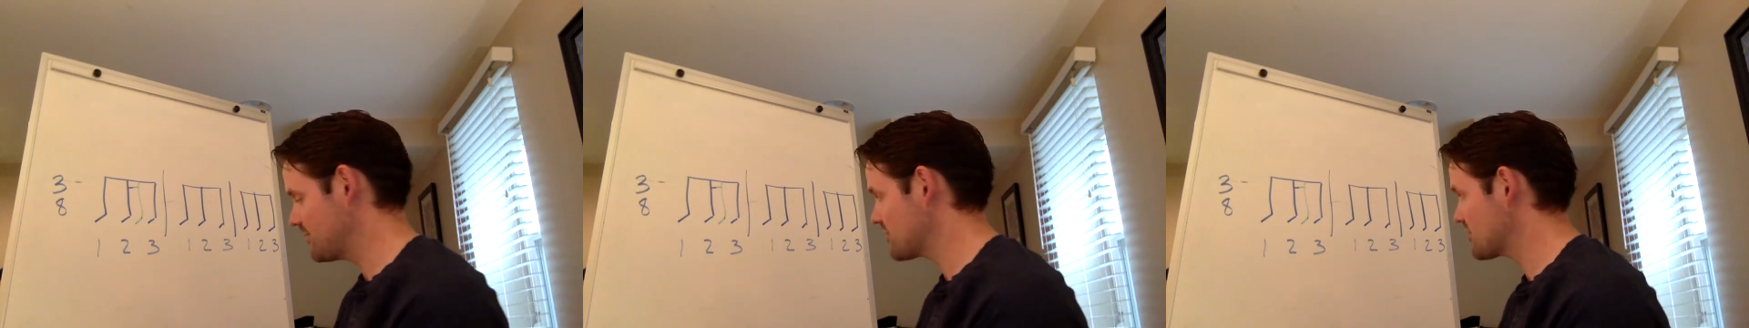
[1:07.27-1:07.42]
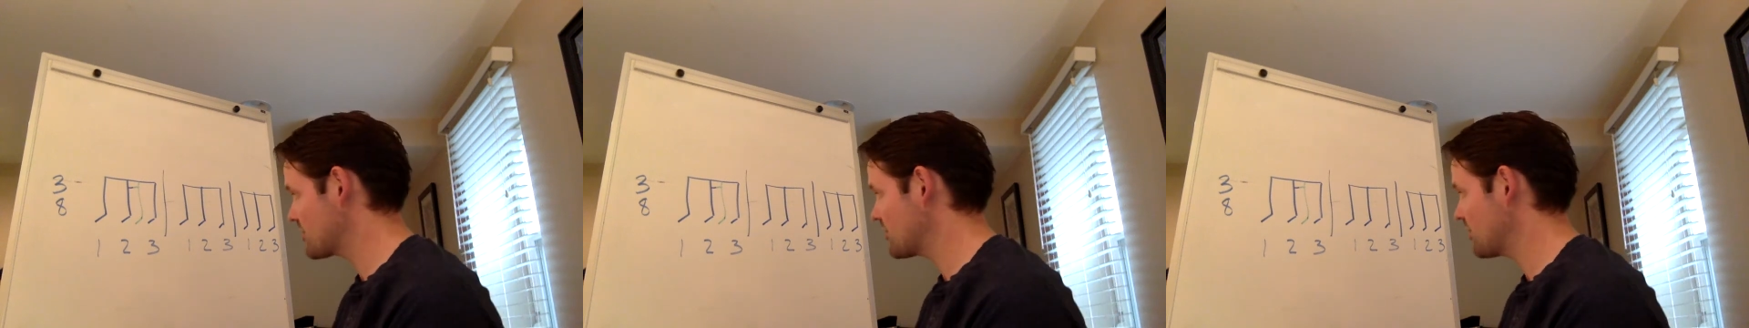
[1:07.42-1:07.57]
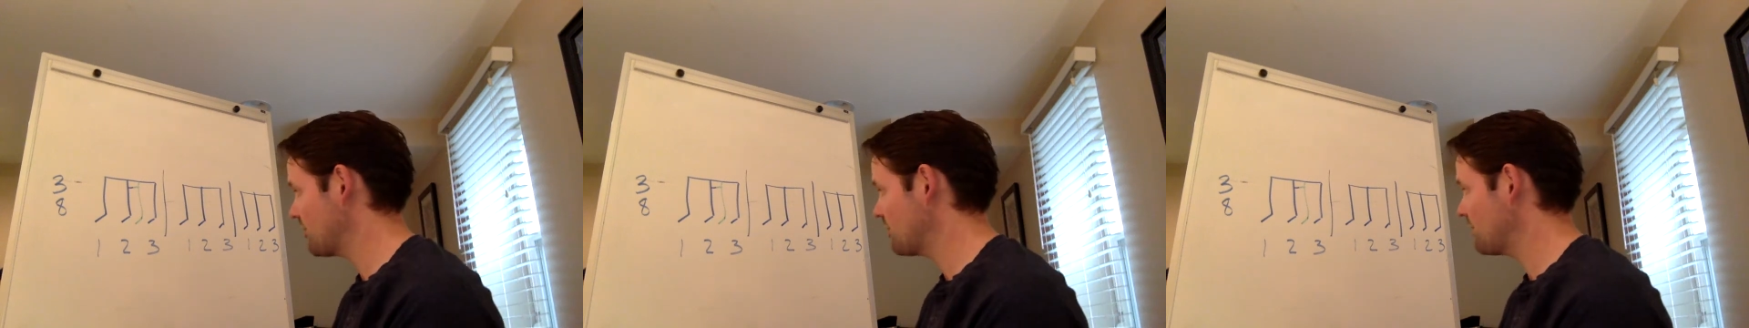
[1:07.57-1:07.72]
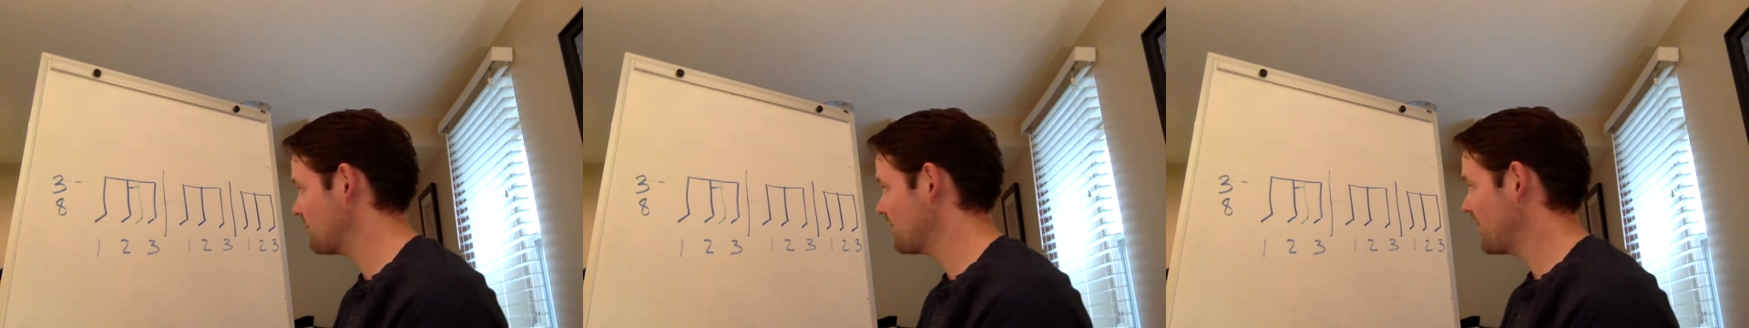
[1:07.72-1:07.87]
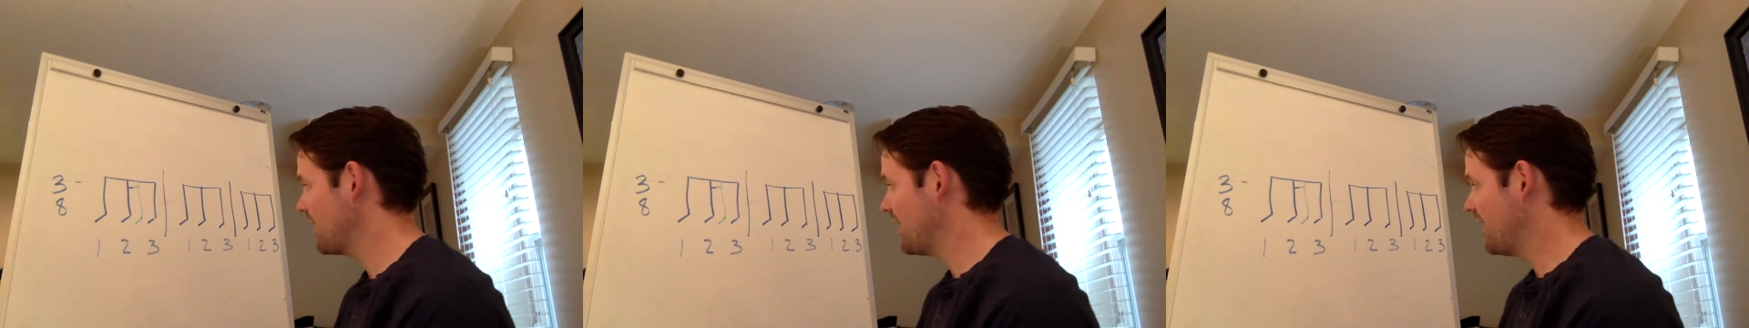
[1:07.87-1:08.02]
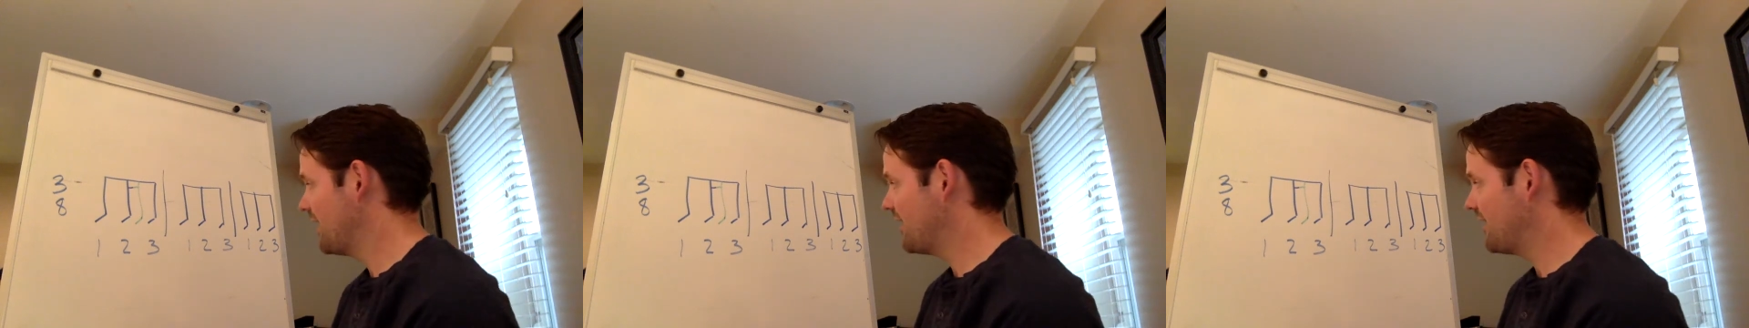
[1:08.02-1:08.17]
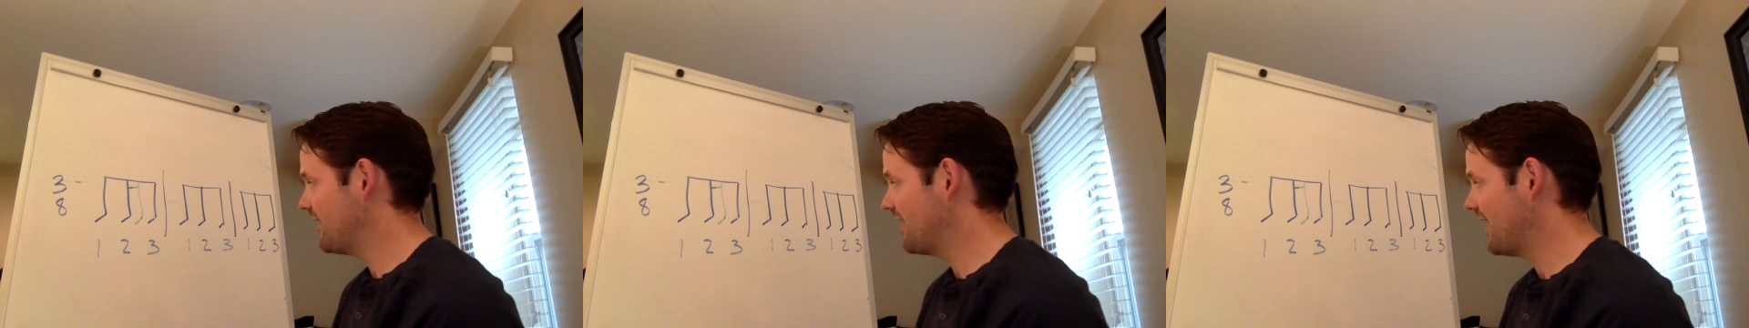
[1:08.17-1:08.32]
So
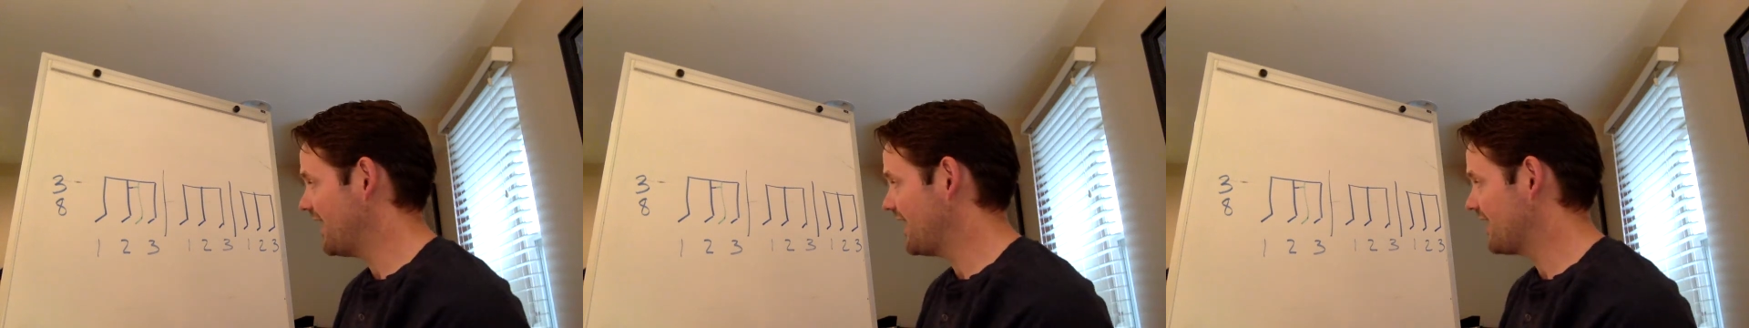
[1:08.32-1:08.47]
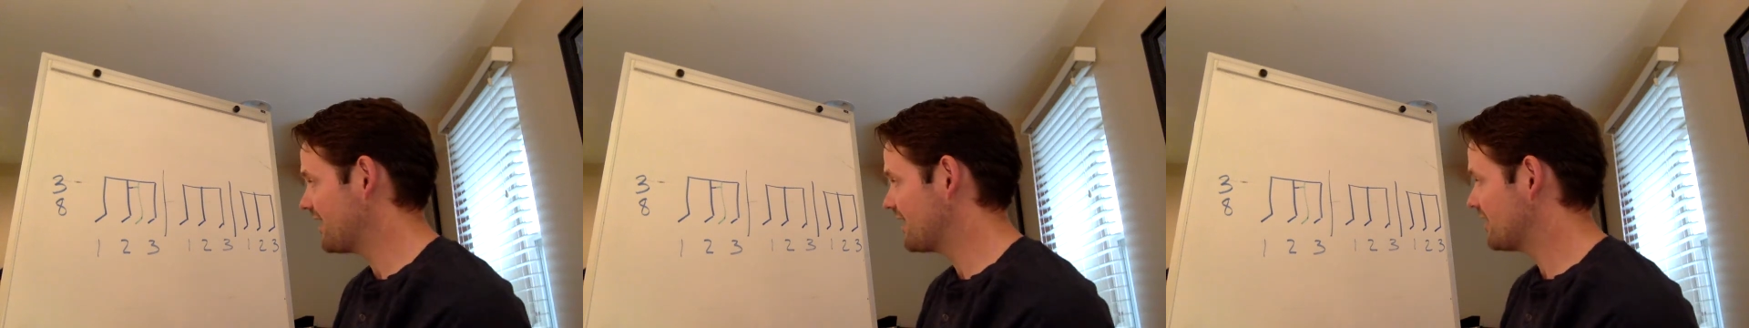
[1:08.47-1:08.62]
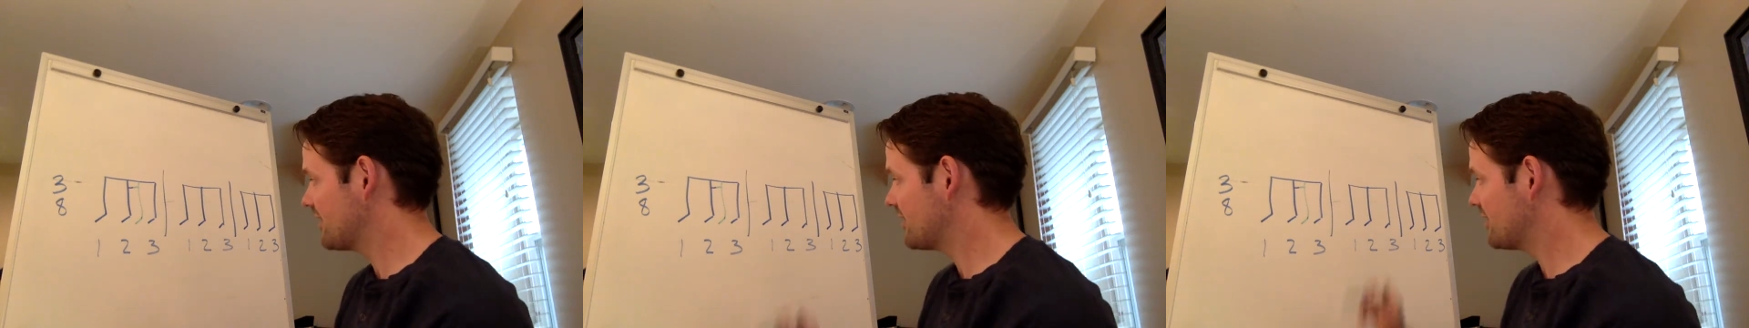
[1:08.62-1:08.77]
that